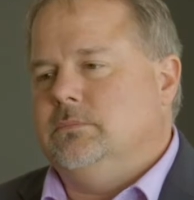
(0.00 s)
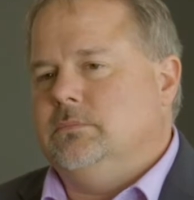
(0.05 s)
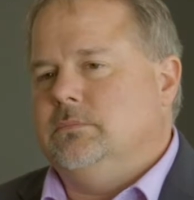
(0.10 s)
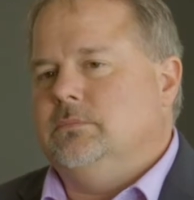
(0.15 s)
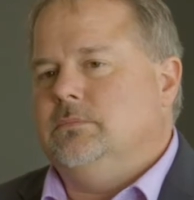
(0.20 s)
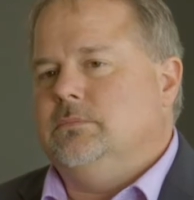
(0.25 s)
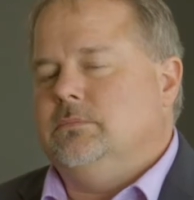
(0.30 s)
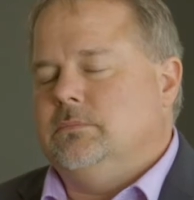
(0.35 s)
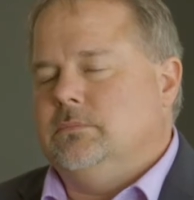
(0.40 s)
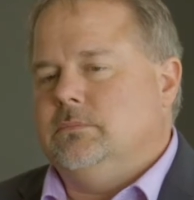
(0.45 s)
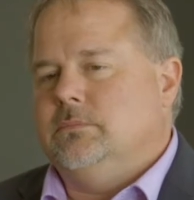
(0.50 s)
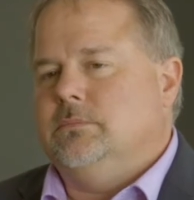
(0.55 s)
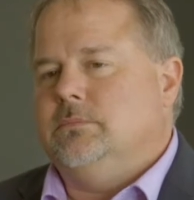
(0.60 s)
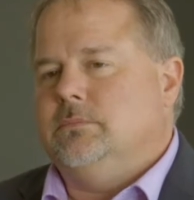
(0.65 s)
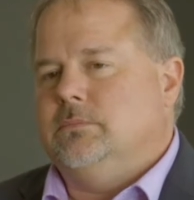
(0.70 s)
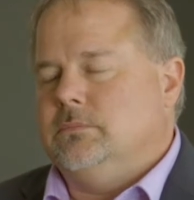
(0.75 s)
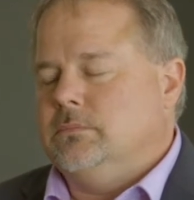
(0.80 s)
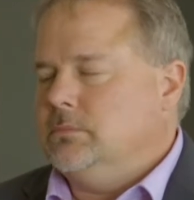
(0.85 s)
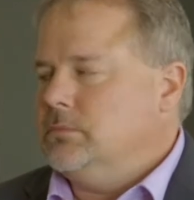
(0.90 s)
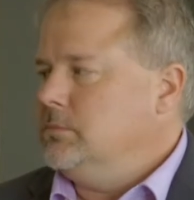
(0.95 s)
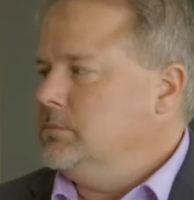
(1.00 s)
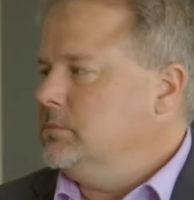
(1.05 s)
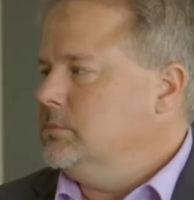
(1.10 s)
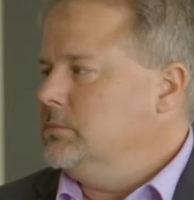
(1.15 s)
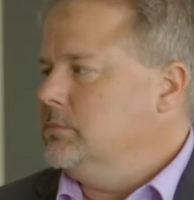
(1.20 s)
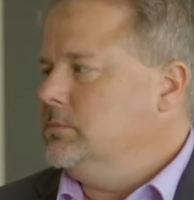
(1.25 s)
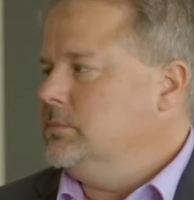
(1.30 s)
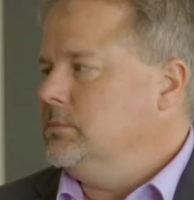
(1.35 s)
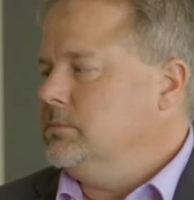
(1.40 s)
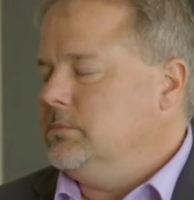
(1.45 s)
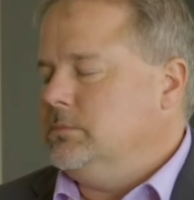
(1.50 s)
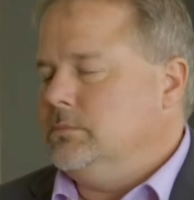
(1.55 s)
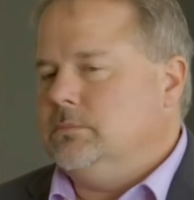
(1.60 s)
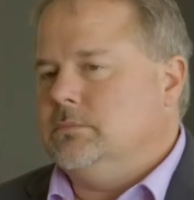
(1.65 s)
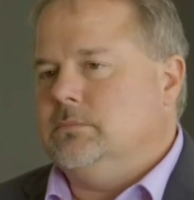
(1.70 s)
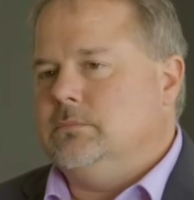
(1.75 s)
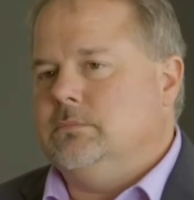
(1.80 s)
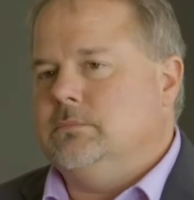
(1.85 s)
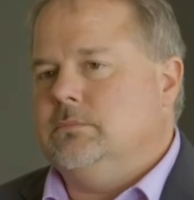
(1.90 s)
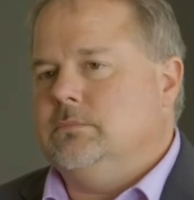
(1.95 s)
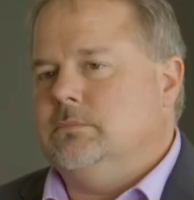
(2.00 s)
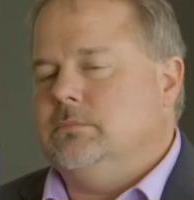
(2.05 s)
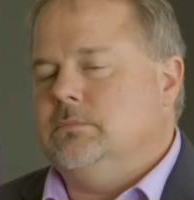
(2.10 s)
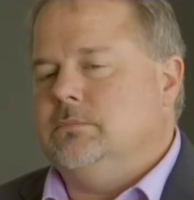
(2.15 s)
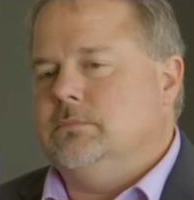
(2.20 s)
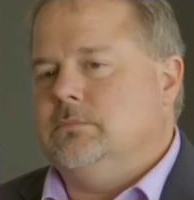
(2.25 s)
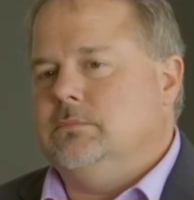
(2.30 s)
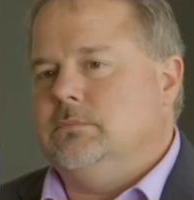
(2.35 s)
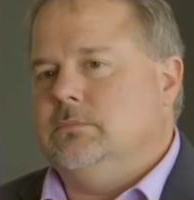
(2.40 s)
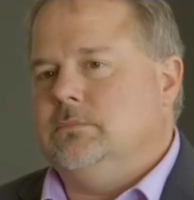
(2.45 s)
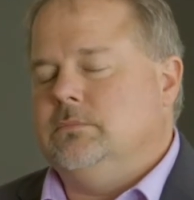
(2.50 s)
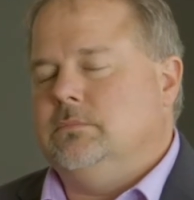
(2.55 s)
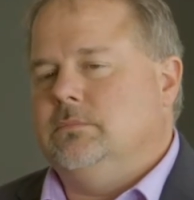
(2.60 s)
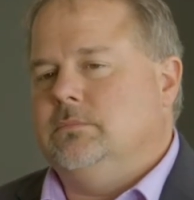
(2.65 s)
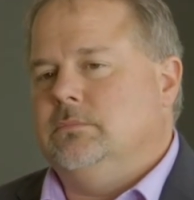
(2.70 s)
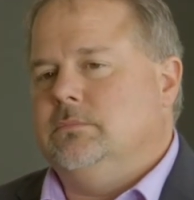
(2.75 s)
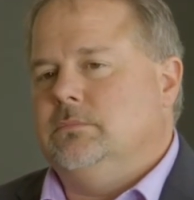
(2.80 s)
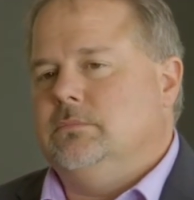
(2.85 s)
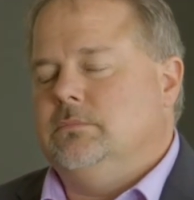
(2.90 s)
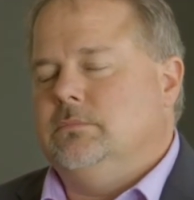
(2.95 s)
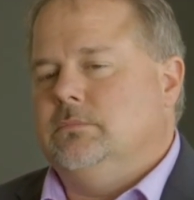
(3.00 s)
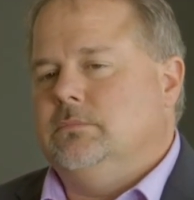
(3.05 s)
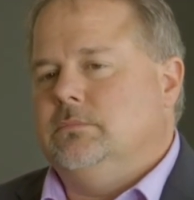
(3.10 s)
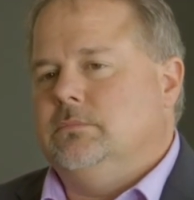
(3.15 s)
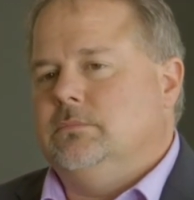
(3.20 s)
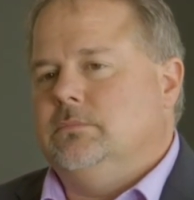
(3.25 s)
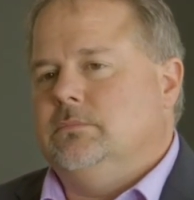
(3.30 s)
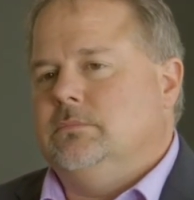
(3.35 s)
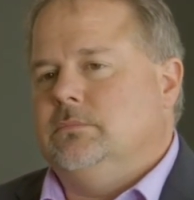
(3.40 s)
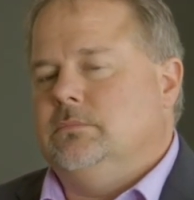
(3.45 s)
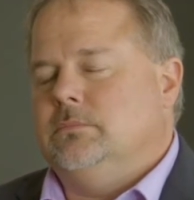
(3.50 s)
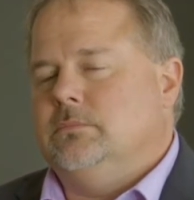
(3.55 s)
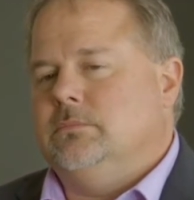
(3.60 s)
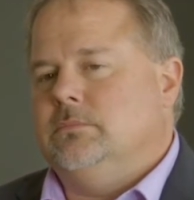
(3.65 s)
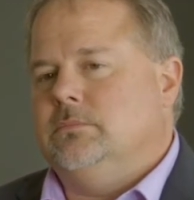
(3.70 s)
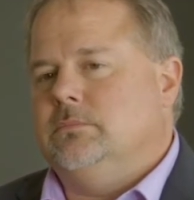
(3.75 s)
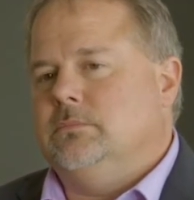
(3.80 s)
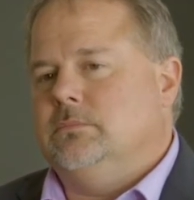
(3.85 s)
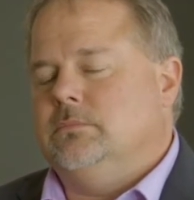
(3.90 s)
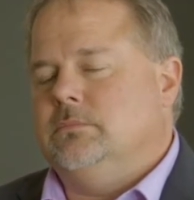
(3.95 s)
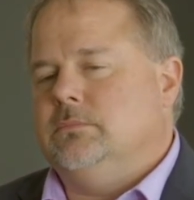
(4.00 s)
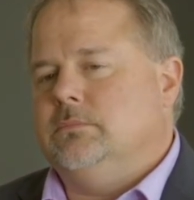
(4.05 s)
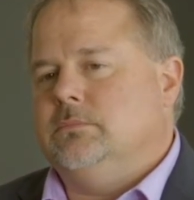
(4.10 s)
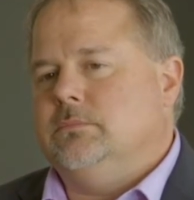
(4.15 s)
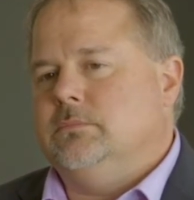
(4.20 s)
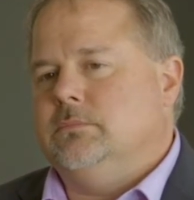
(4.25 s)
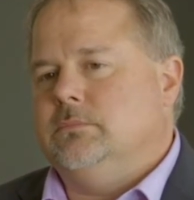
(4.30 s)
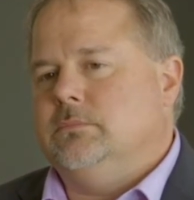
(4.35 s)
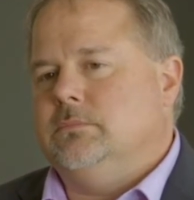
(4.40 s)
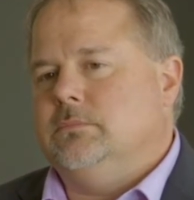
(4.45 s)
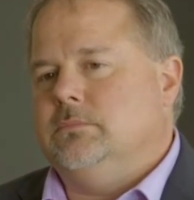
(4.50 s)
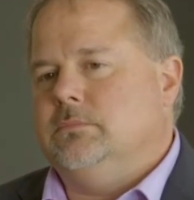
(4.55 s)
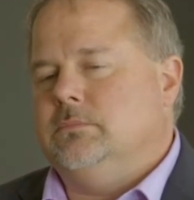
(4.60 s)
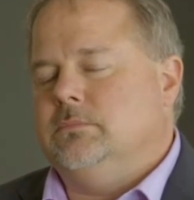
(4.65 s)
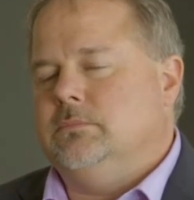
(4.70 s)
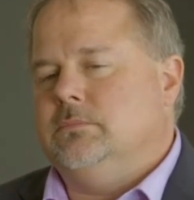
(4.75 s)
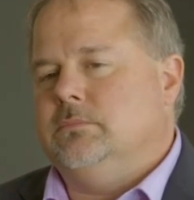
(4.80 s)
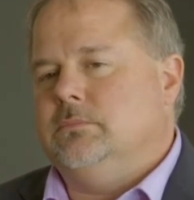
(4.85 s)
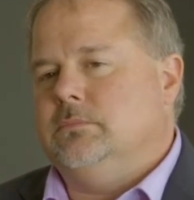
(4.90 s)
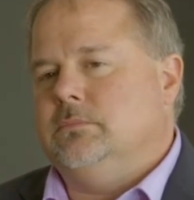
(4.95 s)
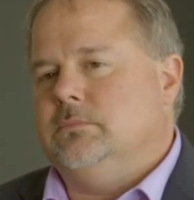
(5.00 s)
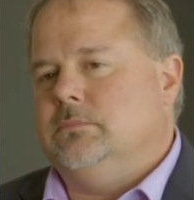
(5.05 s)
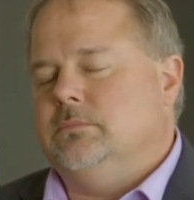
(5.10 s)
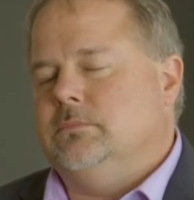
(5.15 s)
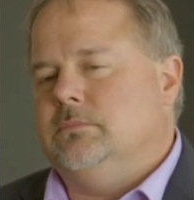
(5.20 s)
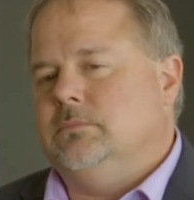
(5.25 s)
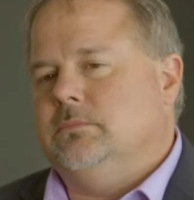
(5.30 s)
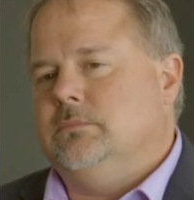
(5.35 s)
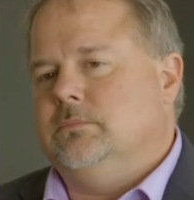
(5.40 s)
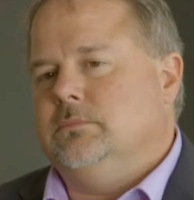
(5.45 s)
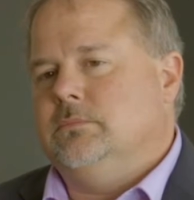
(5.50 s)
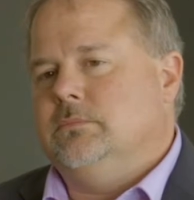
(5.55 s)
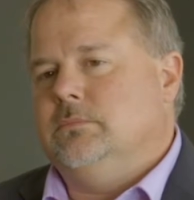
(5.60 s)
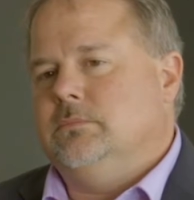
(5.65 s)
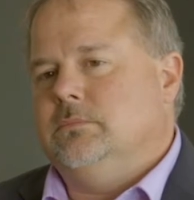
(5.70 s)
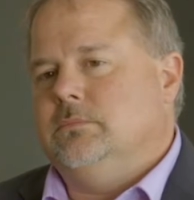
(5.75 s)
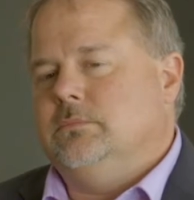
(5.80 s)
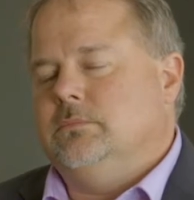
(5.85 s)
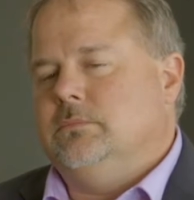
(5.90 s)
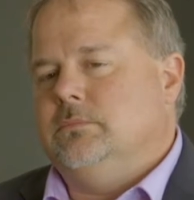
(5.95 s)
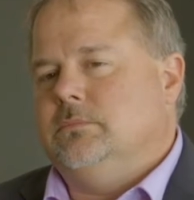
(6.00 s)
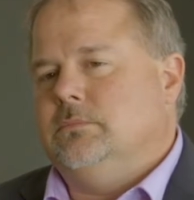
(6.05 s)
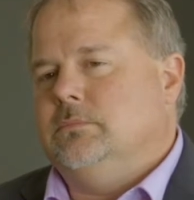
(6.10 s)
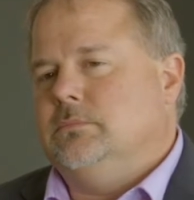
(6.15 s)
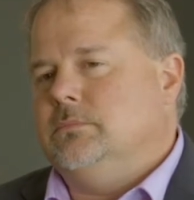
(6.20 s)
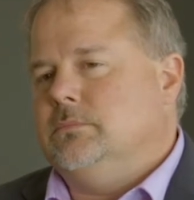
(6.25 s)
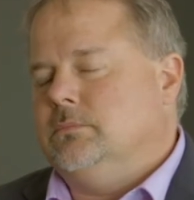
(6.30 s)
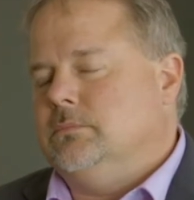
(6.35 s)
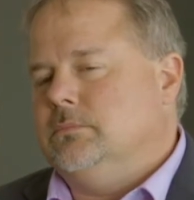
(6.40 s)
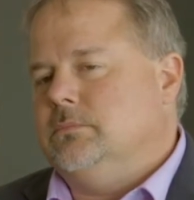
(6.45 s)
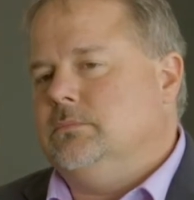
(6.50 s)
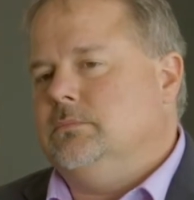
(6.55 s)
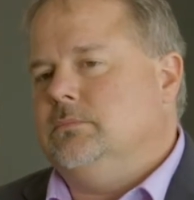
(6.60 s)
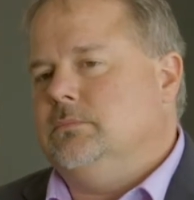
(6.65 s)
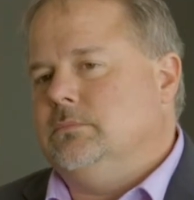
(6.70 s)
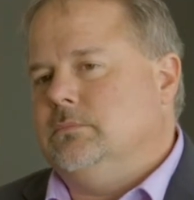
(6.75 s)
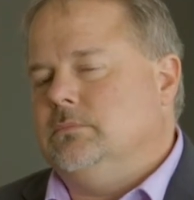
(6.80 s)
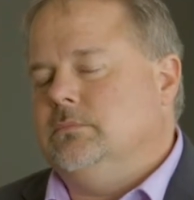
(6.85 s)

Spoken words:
(silent)